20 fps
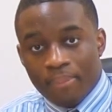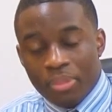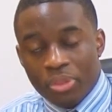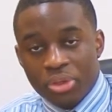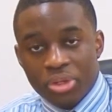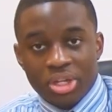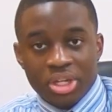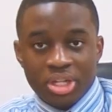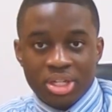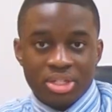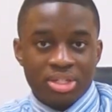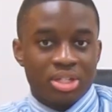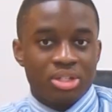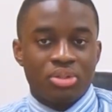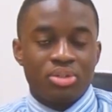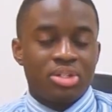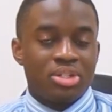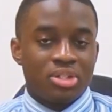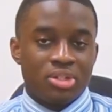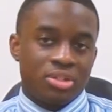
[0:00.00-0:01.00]
You can
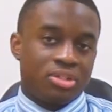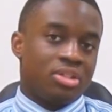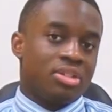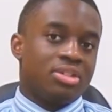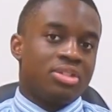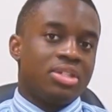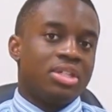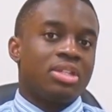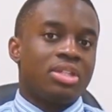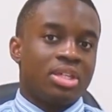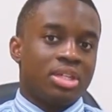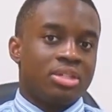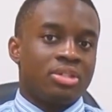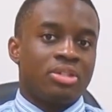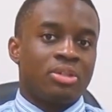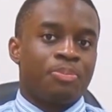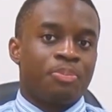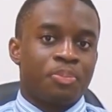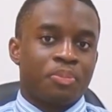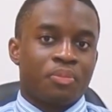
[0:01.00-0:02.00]
continue to see this.
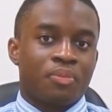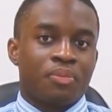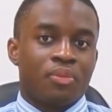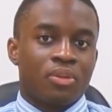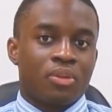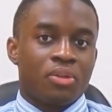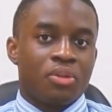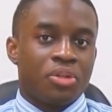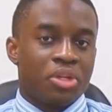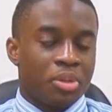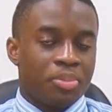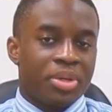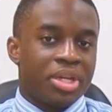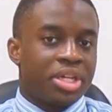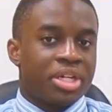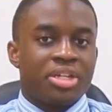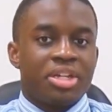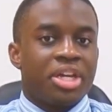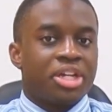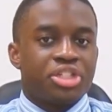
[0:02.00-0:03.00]
You can make
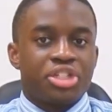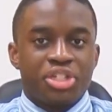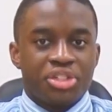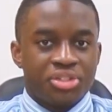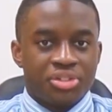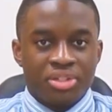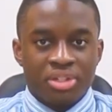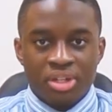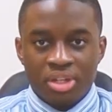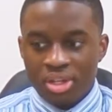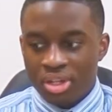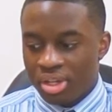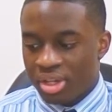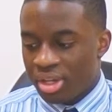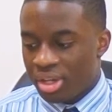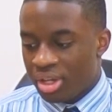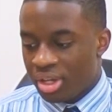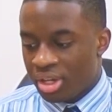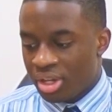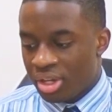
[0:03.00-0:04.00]
connections
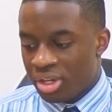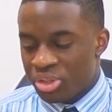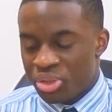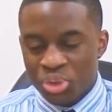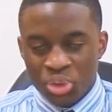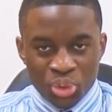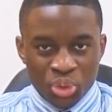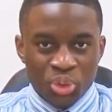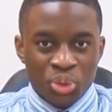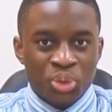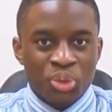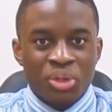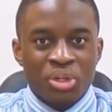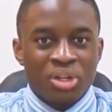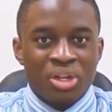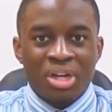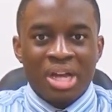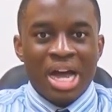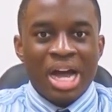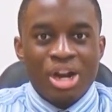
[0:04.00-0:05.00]
to
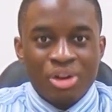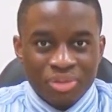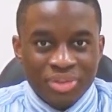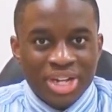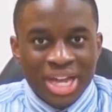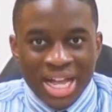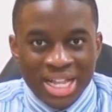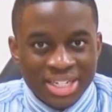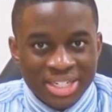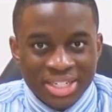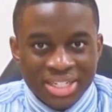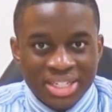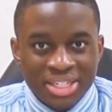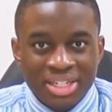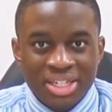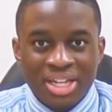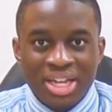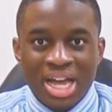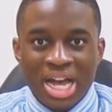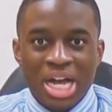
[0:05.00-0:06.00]
our
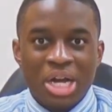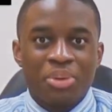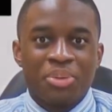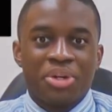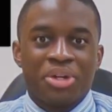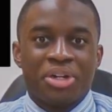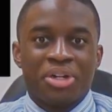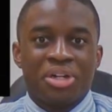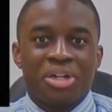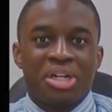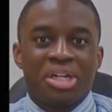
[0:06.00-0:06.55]
reality, our